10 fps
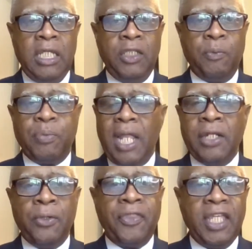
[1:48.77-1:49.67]
You probably
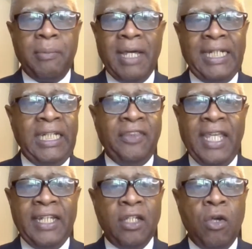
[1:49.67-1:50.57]
don't think about
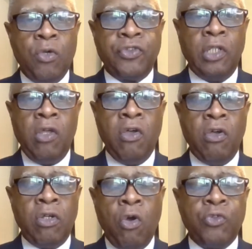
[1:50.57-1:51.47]
anything that goes
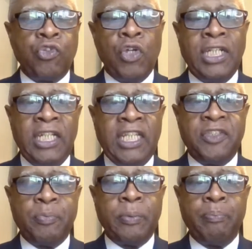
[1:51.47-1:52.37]
on in this
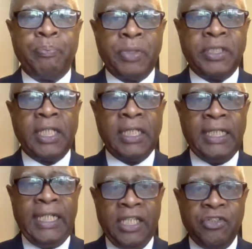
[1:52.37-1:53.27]
particular
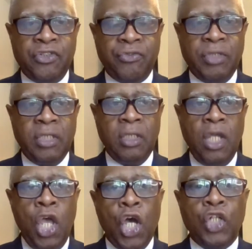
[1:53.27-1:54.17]
industry
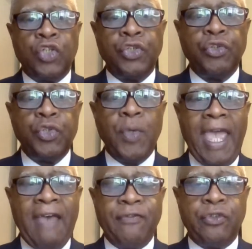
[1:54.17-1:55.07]
until you
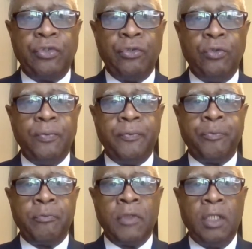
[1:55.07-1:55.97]
have to
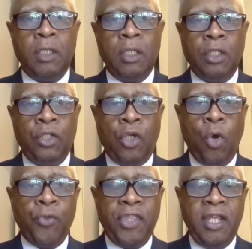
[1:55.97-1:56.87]

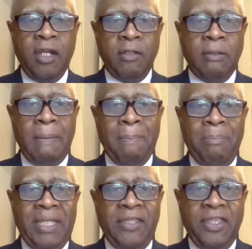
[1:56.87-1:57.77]
go there,
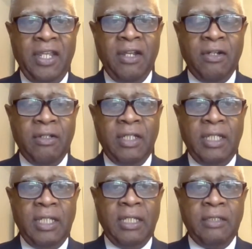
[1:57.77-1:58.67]
be there,
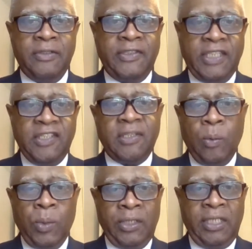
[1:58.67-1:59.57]
see
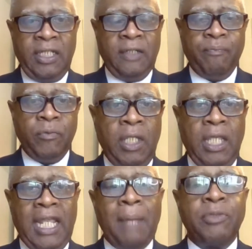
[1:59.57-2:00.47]
someone there.
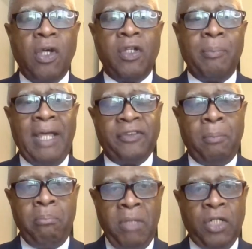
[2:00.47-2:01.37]
And I'm talking about the
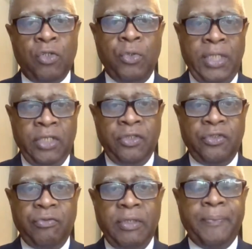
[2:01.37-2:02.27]
medical
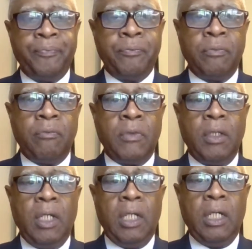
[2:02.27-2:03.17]
industry.
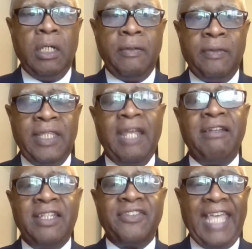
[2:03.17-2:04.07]
There
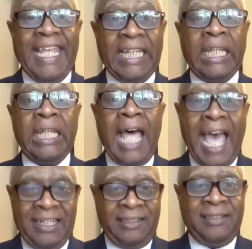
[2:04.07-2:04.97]
is a
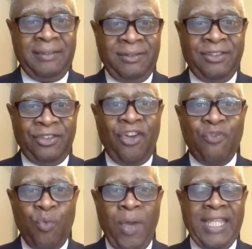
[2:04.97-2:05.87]
lot
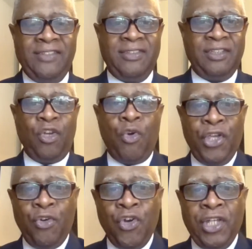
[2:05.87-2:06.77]
of waste
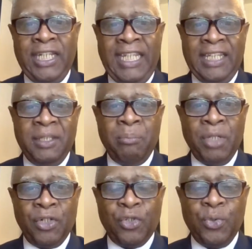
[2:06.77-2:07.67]
going on in the
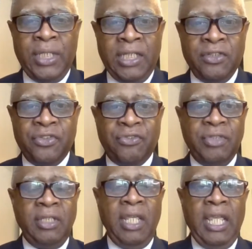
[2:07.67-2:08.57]
medical industry.